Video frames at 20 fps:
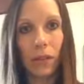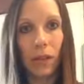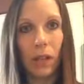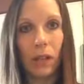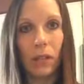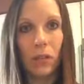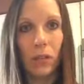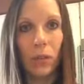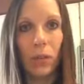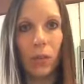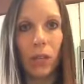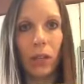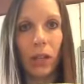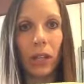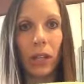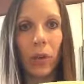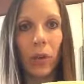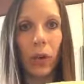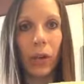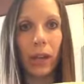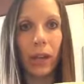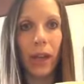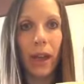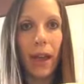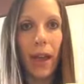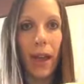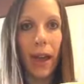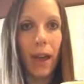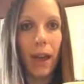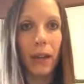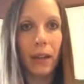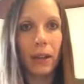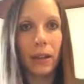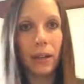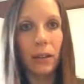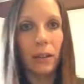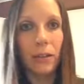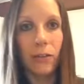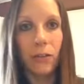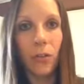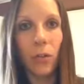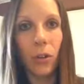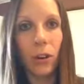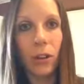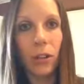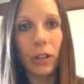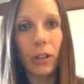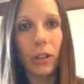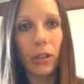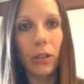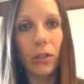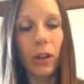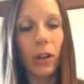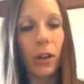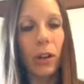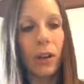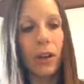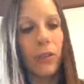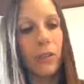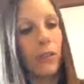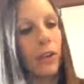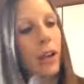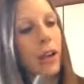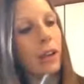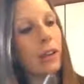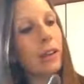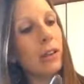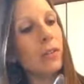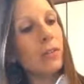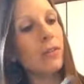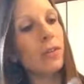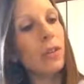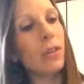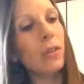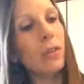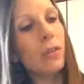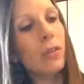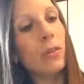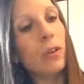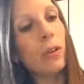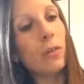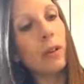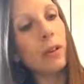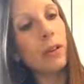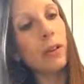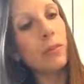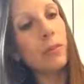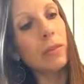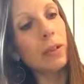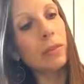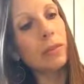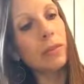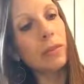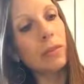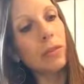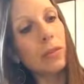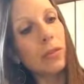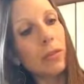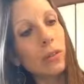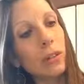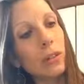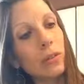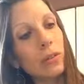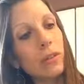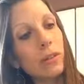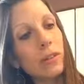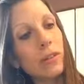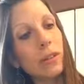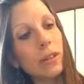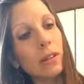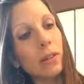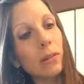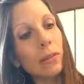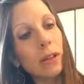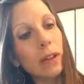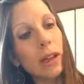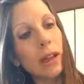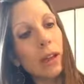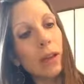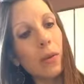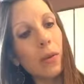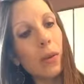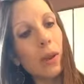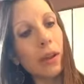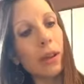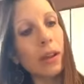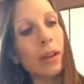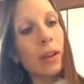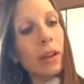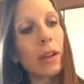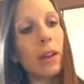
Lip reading: is a really quick hack for you. For any of you, oh, I didn't mix it totally. You can see a little bit egg white.